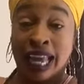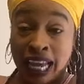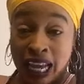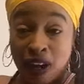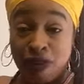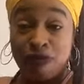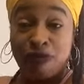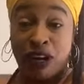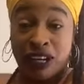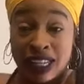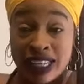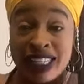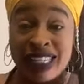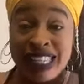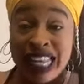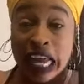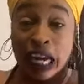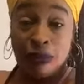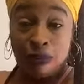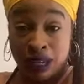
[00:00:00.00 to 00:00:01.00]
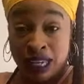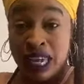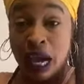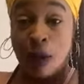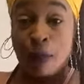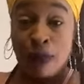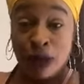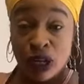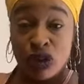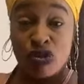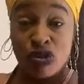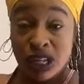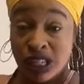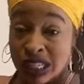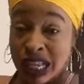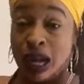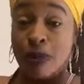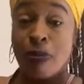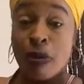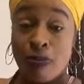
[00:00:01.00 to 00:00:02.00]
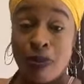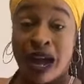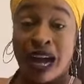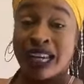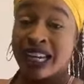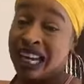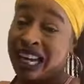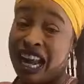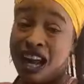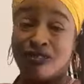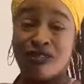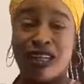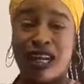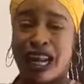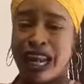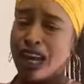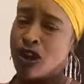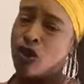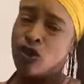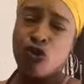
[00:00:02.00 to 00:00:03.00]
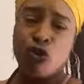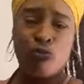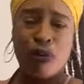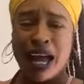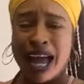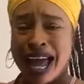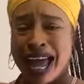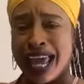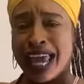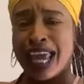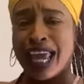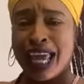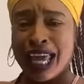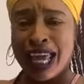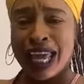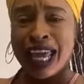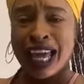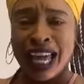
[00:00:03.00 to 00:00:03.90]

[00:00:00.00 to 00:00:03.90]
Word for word: I got to fucking start up the campaign trail, so I'll be back. And then after that, I go Dubai.